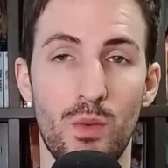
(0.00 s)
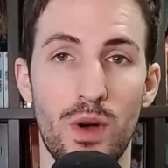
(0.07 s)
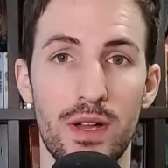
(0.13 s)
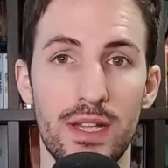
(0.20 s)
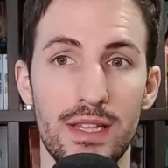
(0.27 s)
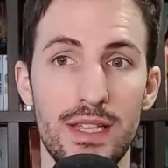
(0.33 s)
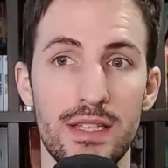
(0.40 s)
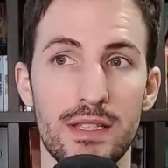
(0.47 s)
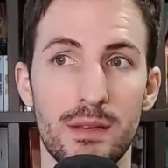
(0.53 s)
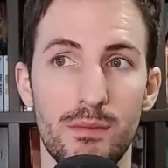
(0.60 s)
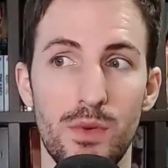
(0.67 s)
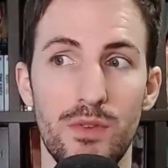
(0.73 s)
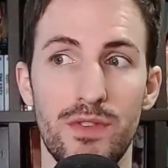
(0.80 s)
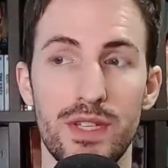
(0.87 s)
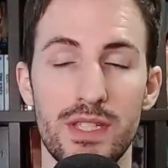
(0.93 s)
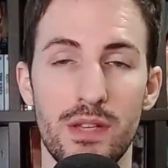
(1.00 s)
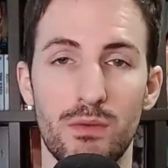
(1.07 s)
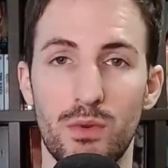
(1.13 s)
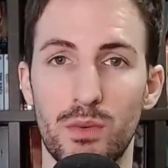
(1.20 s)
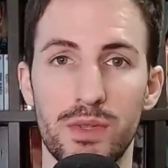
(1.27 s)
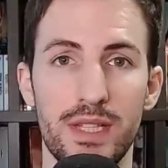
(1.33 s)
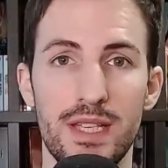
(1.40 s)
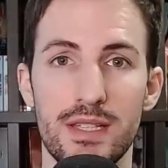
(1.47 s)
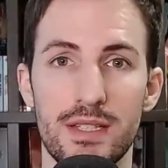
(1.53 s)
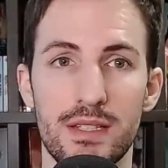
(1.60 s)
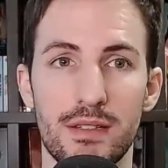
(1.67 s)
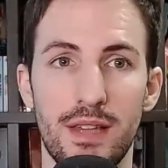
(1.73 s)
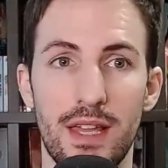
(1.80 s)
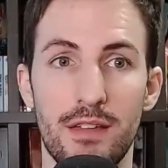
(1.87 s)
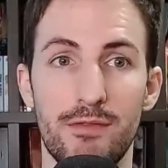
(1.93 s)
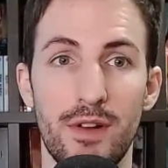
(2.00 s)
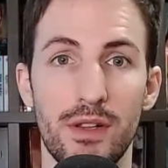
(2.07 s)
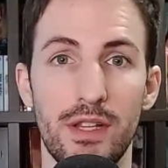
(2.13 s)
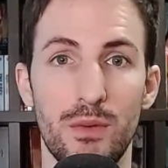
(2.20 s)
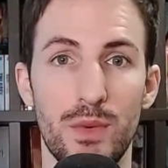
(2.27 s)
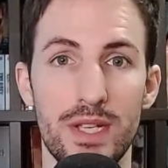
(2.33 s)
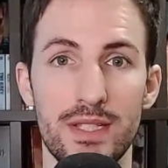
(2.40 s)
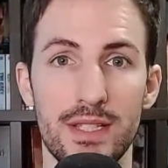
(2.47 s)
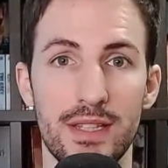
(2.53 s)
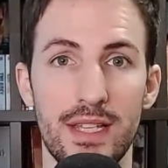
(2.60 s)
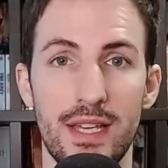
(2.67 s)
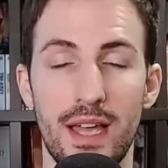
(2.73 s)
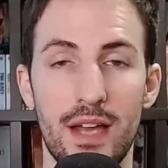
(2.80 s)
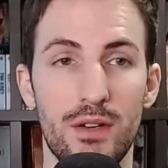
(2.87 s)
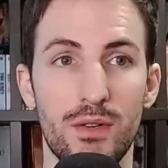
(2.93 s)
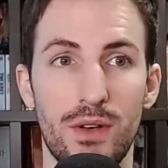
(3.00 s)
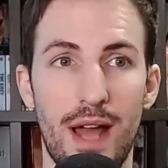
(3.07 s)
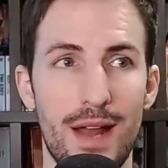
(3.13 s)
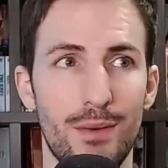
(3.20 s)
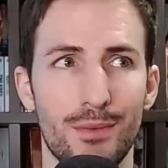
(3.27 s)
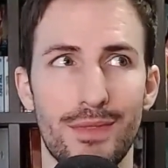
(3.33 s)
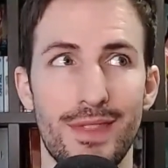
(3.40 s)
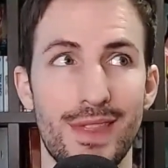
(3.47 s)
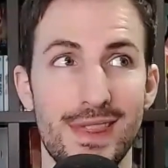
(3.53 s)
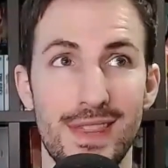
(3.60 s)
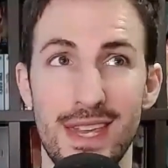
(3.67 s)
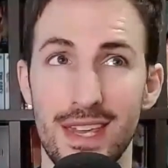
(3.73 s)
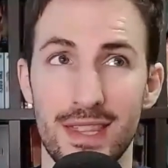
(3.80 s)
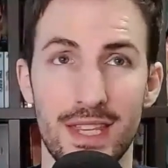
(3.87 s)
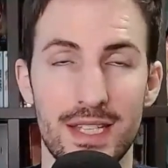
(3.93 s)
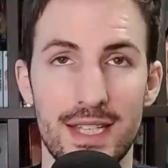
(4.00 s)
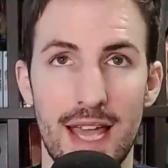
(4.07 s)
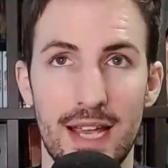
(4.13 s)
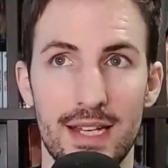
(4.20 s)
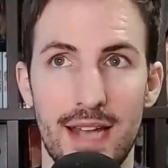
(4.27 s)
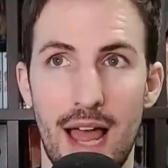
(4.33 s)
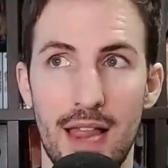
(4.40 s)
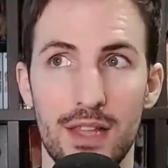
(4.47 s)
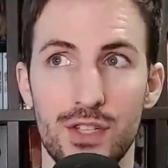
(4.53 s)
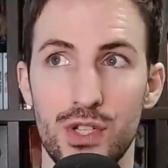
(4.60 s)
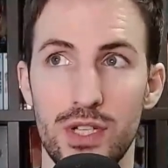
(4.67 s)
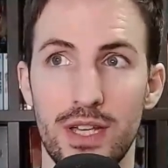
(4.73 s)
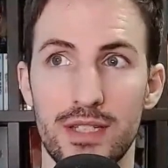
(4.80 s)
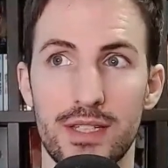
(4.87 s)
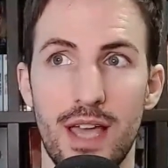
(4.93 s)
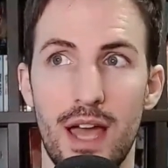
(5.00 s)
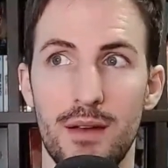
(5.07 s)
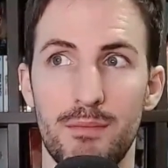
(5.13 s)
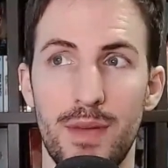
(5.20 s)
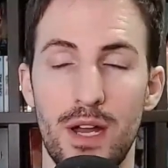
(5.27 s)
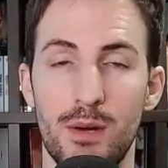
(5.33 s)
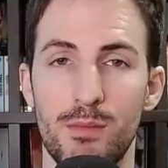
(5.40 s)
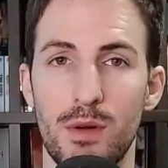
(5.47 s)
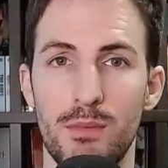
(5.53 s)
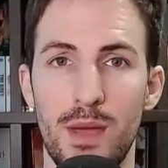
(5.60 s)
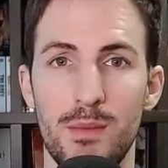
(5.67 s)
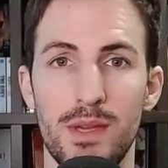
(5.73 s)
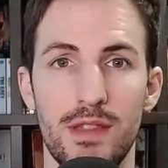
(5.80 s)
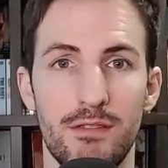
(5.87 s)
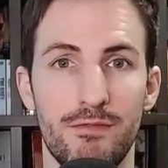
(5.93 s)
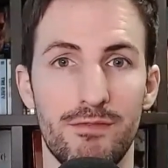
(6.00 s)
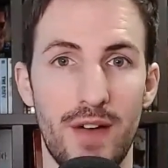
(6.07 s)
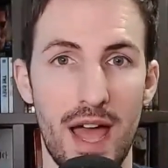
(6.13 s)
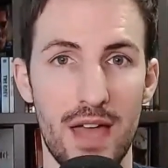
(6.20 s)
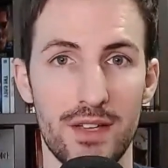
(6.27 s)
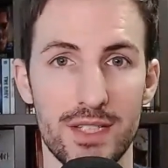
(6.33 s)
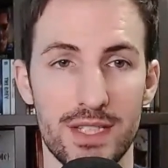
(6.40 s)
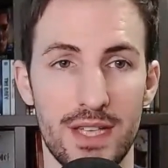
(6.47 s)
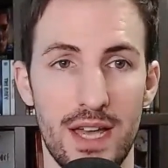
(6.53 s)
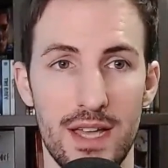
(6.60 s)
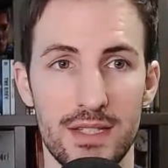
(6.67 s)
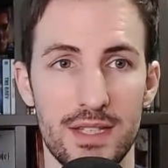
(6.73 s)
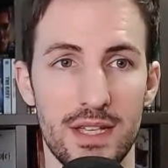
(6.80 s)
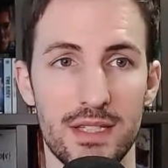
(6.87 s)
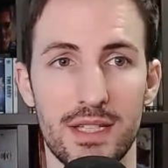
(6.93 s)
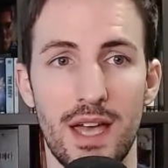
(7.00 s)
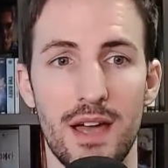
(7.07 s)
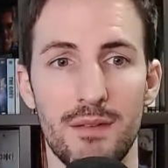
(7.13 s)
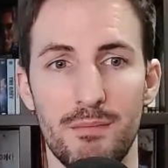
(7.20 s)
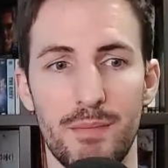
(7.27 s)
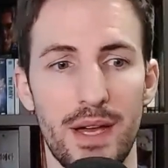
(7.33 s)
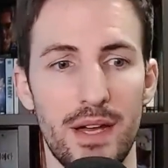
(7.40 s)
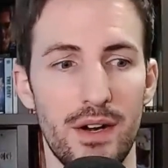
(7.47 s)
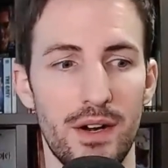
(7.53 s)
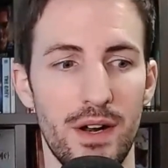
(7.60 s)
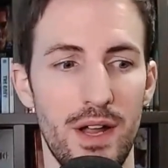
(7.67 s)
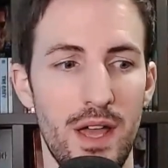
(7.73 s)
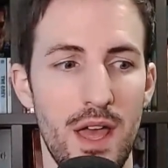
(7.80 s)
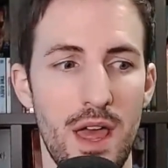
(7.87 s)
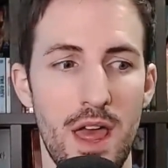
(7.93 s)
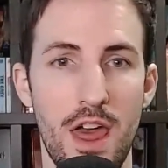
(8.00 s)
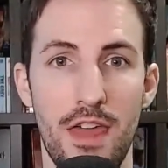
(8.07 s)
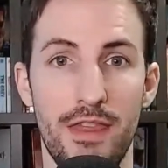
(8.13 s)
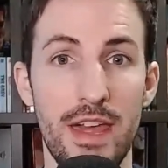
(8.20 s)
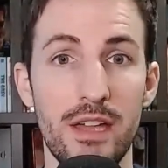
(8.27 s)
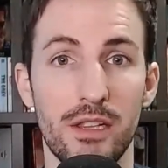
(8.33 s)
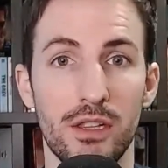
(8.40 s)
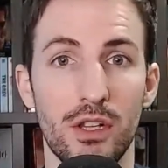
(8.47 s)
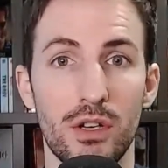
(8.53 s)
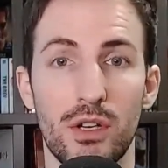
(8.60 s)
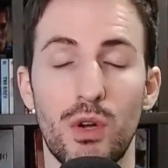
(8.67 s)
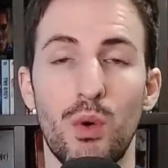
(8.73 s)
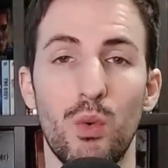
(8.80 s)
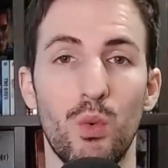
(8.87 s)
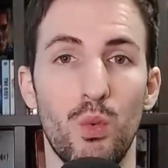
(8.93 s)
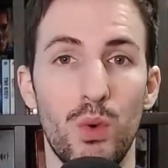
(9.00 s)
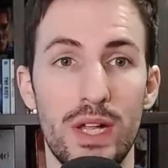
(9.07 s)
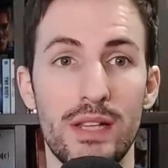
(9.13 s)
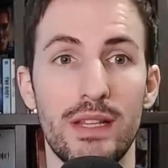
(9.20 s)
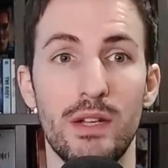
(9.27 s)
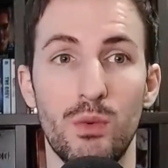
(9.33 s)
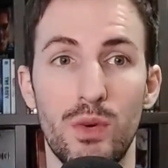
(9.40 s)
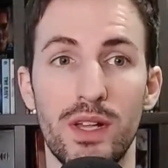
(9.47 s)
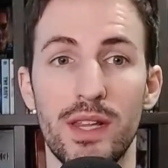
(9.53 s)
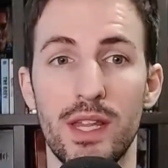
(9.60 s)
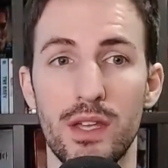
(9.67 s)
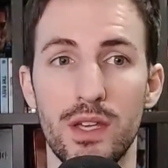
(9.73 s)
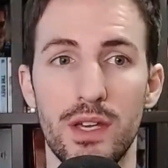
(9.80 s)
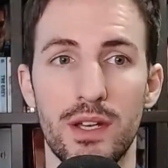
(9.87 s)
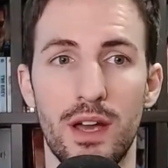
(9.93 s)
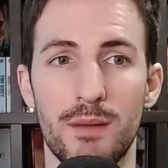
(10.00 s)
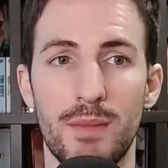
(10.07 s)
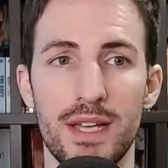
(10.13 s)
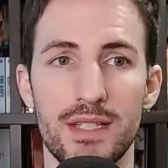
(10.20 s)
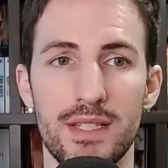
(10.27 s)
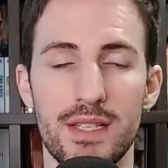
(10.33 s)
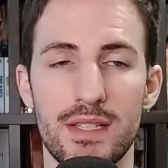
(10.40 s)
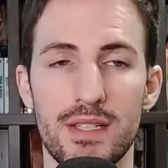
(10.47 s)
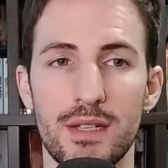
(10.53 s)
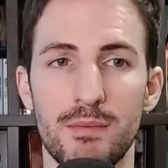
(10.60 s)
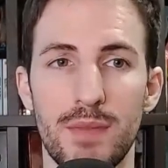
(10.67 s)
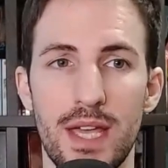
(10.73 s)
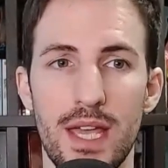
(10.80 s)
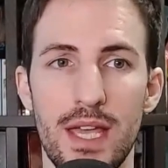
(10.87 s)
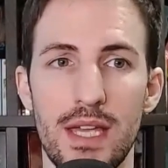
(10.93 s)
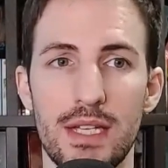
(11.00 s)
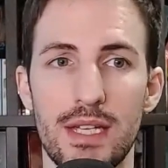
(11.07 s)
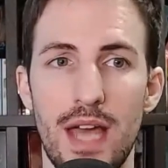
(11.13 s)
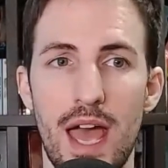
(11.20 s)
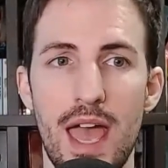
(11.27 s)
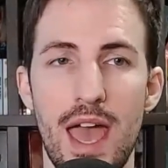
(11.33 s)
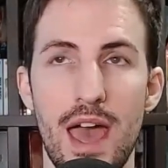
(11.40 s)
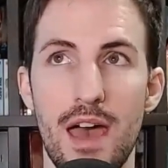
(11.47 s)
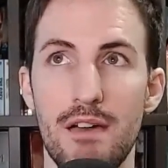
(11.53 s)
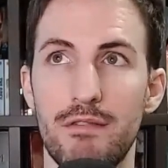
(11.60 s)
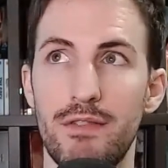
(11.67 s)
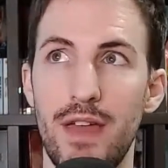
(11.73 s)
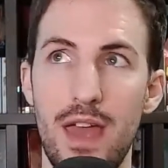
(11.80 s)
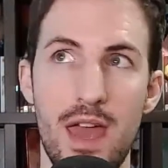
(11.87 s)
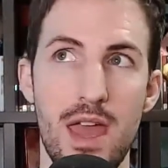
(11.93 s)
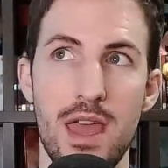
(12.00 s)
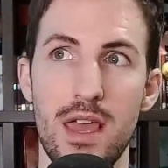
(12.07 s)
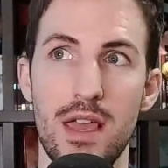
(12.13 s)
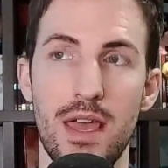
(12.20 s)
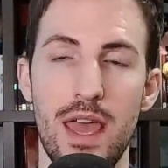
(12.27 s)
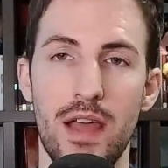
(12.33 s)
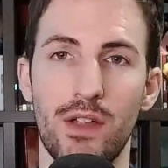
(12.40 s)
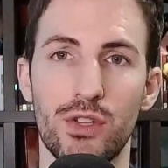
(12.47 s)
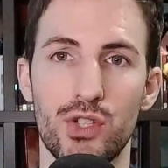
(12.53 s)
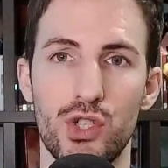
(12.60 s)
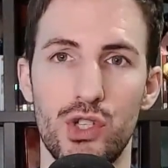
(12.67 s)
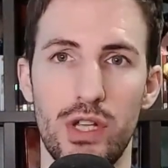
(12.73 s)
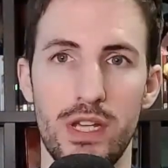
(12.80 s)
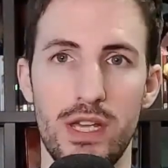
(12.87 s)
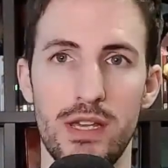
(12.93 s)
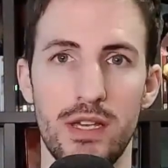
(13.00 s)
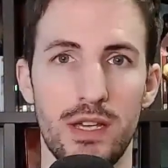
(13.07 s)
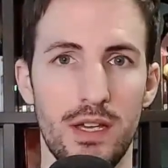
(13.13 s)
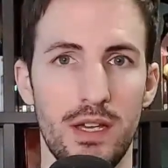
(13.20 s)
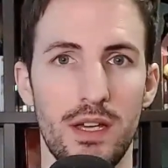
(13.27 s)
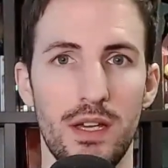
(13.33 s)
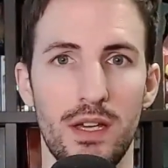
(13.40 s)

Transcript: the one, at least the movies that were released like fairly recently. I don't think the technology has gotten better, but maybe the file size has gotten better. They look really, really good on my system, and I have a LG